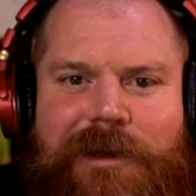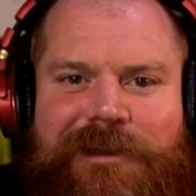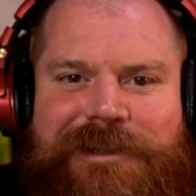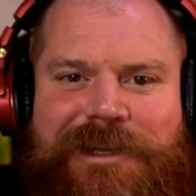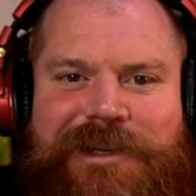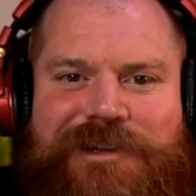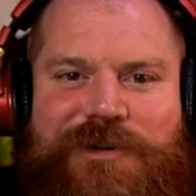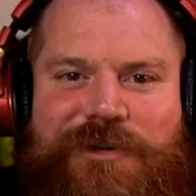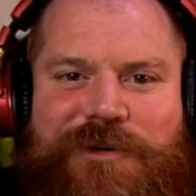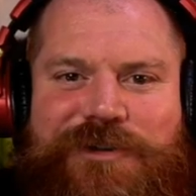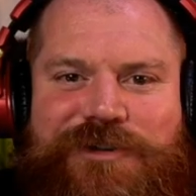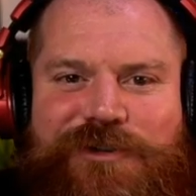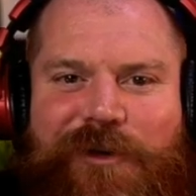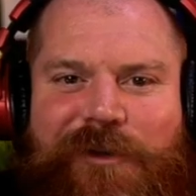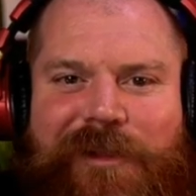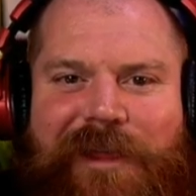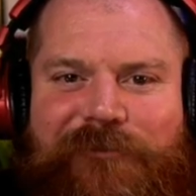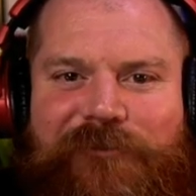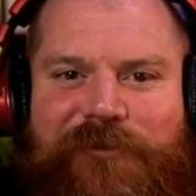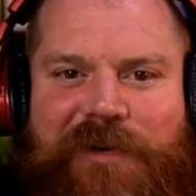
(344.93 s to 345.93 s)
Did you
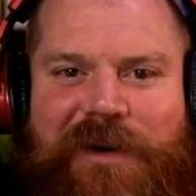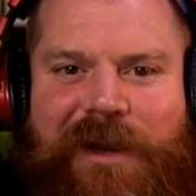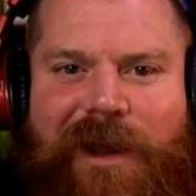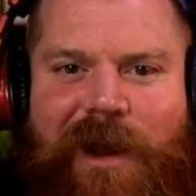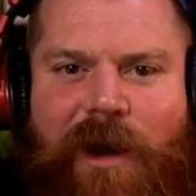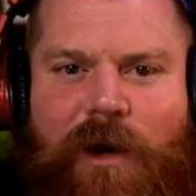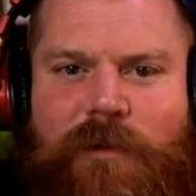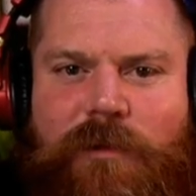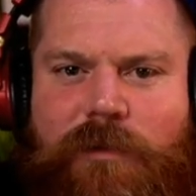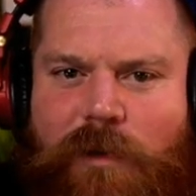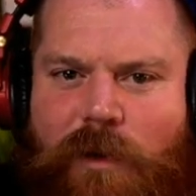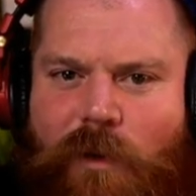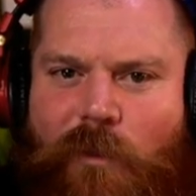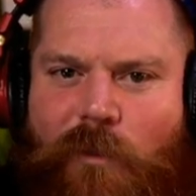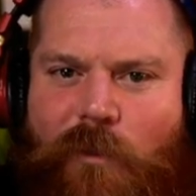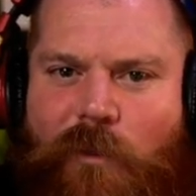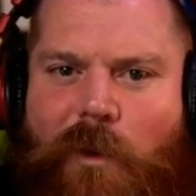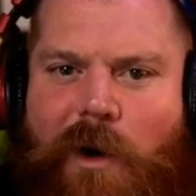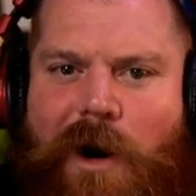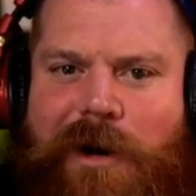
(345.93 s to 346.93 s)
enjoy that video?
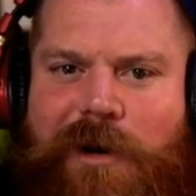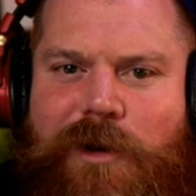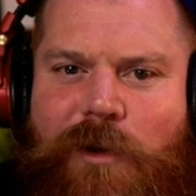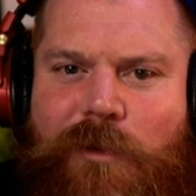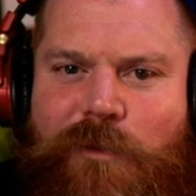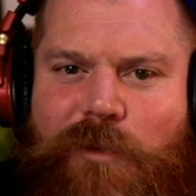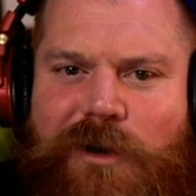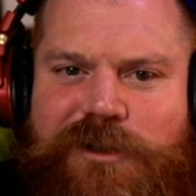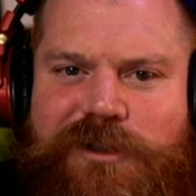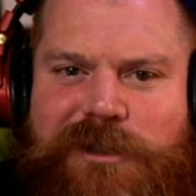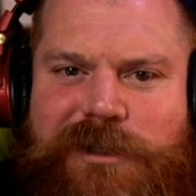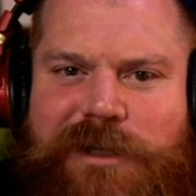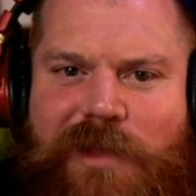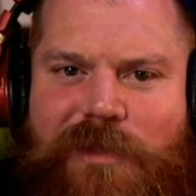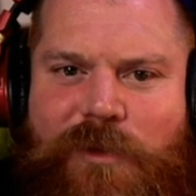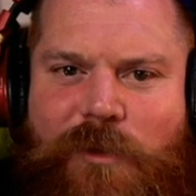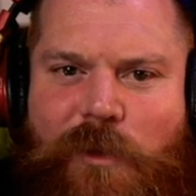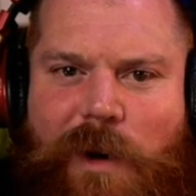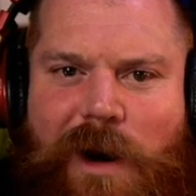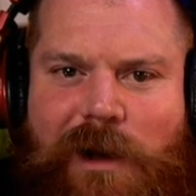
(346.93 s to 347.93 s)
Why not watch
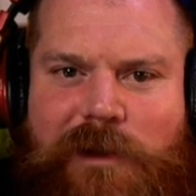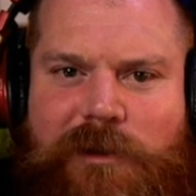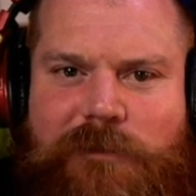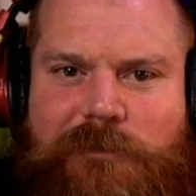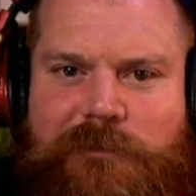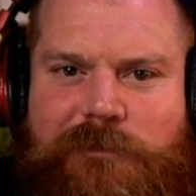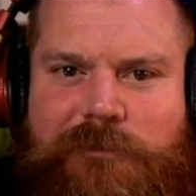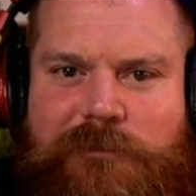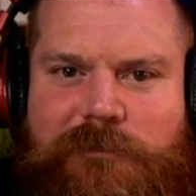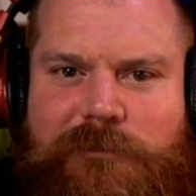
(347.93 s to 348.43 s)
another one?